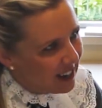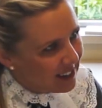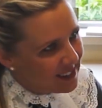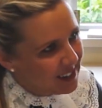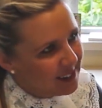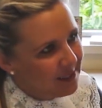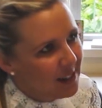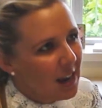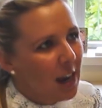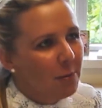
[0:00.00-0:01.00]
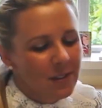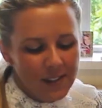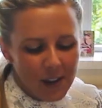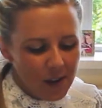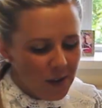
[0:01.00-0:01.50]
Allison, I was,
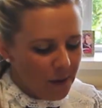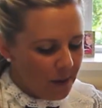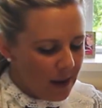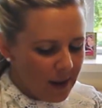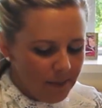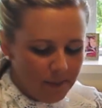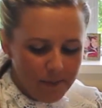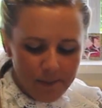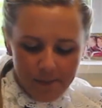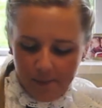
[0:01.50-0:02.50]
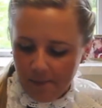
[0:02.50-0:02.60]
uh, um,